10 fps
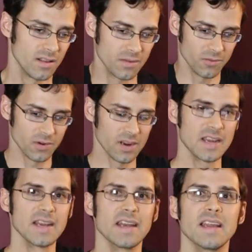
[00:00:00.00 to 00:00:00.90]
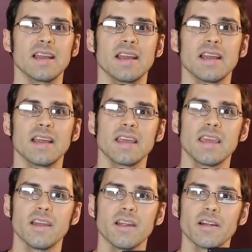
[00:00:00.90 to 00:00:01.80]
right
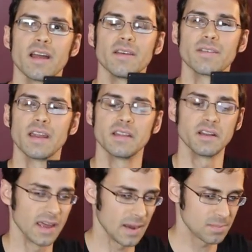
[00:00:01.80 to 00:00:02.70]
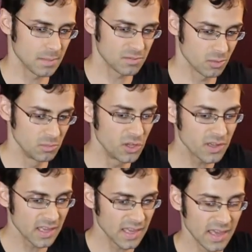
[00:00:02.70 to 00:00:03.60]
here. I've got a little laptop. So I'm
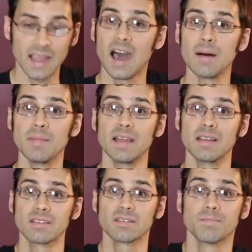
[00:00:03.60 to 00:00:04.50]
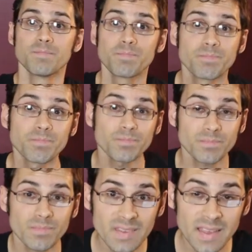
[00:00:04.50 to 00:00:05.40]
looking at comments
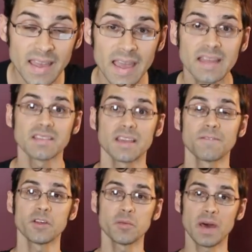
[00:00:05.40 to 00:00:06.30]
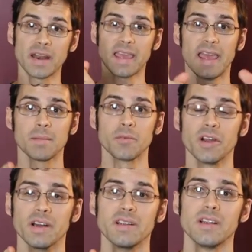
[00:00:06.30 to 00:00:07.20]
as I film on a
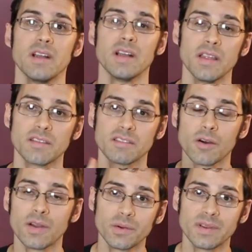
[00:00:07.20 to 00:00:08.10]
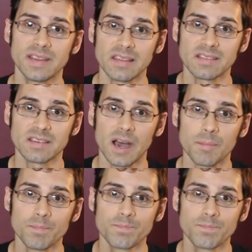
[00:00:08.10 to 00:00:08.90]
camera that's going to a desktop.